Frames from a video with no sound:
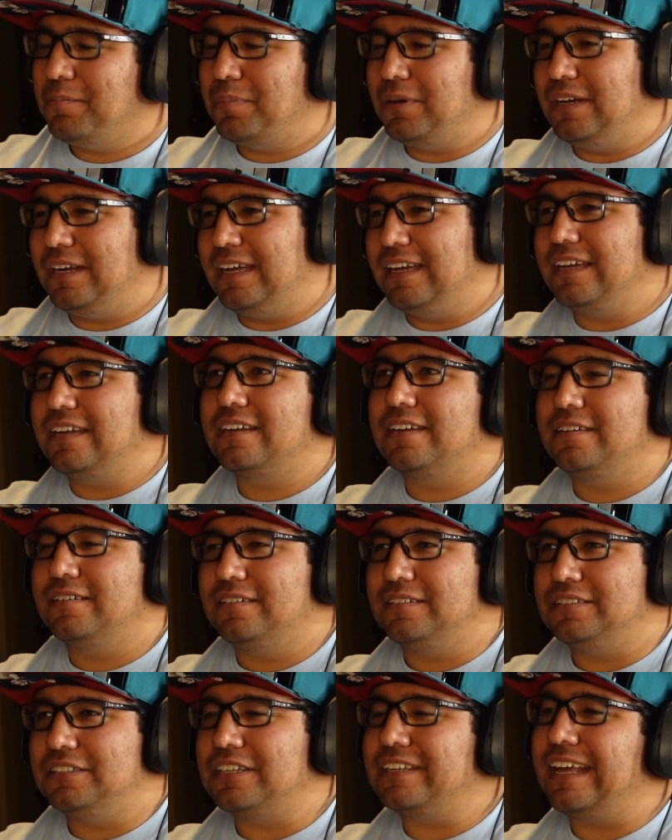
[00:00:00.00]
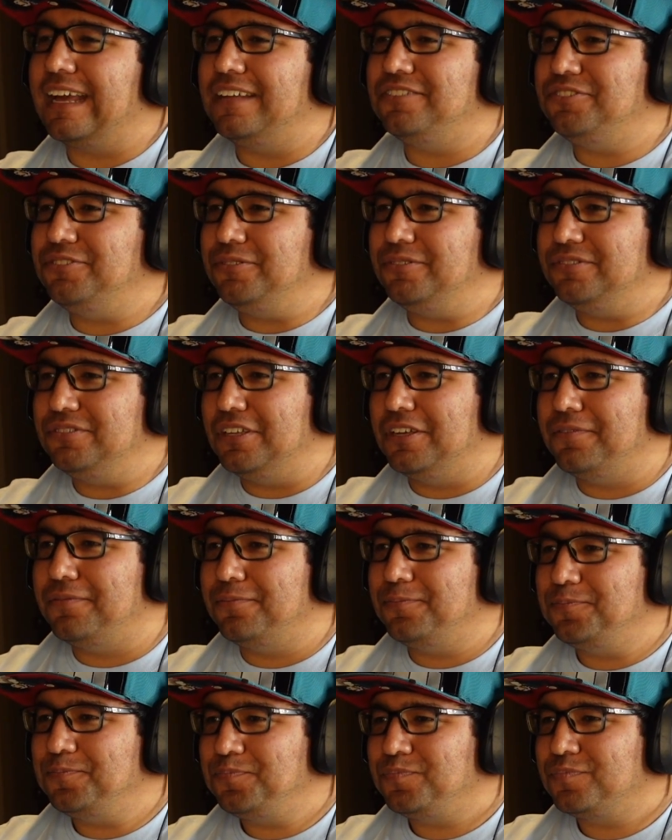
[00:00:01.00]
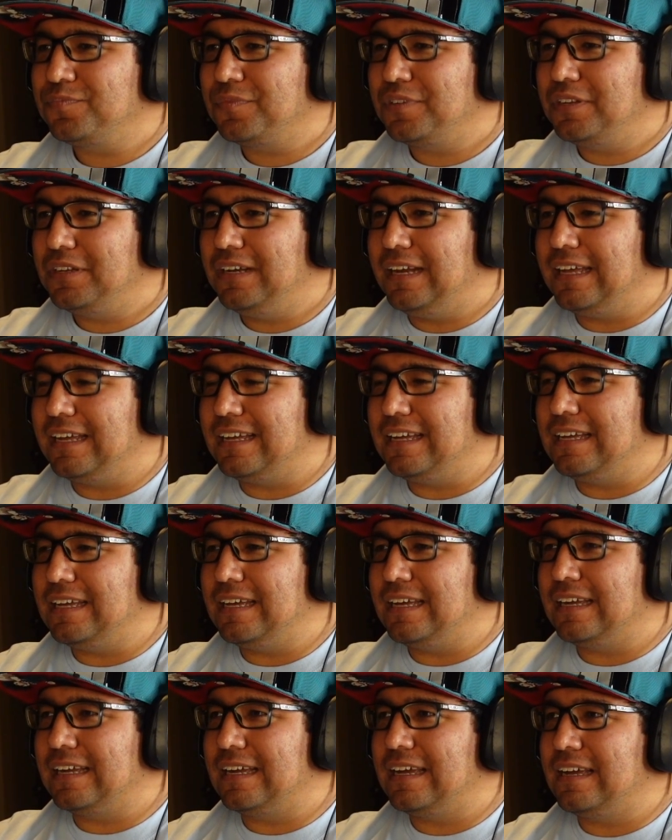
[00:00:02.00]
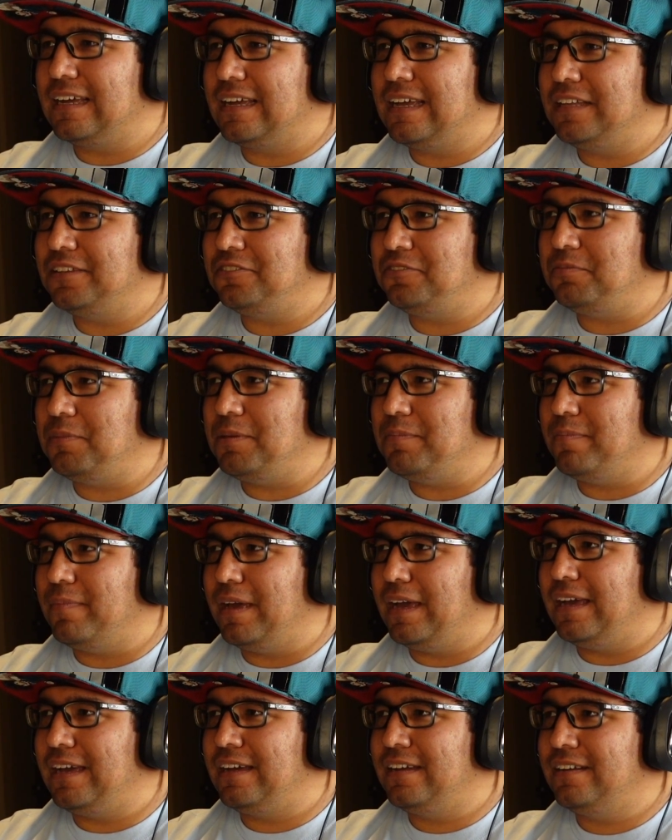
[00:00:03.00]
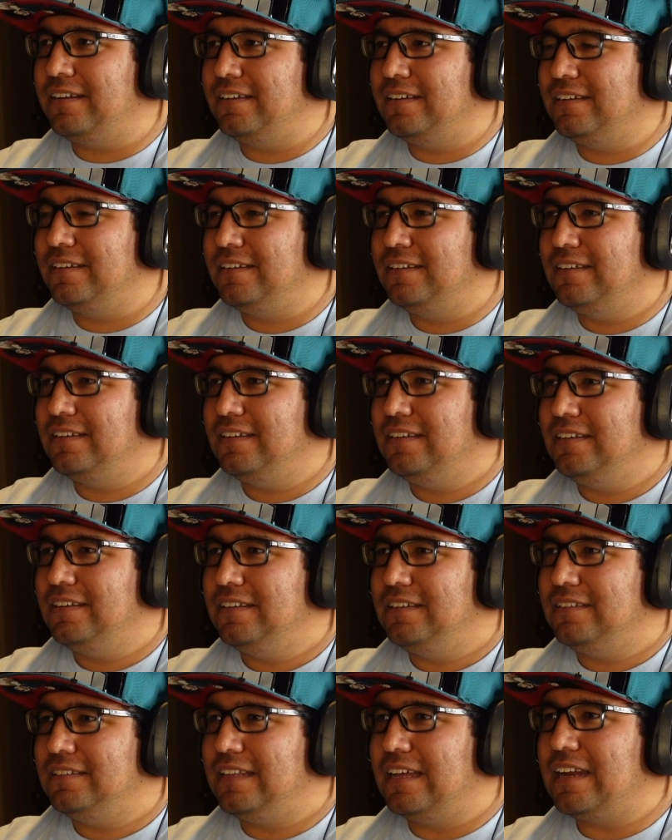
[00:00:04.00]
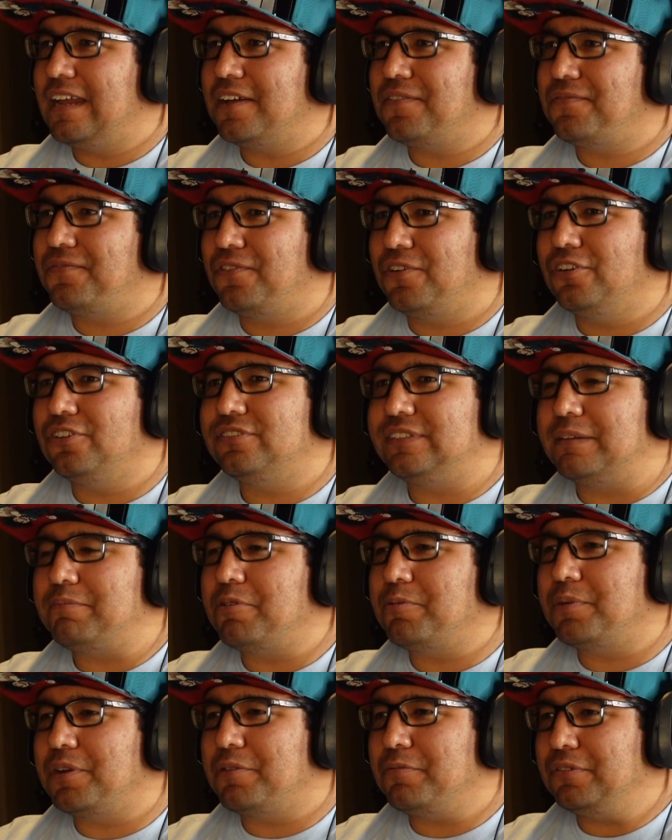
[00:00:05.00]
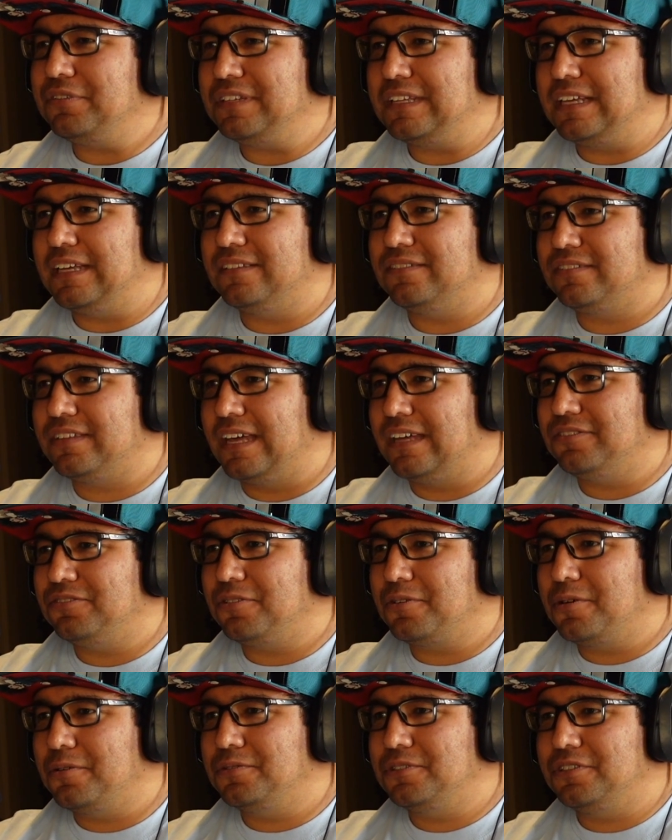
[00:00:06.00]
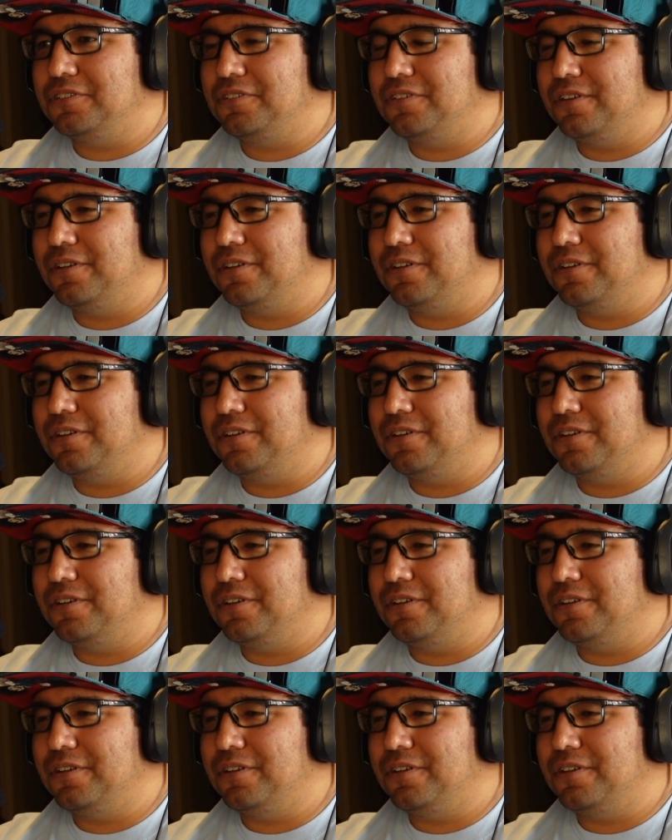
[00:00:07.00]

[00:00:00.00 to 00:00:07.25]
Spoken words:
But like the cancel stuff, like it gets me mad. That at first everybody was against cancel culture,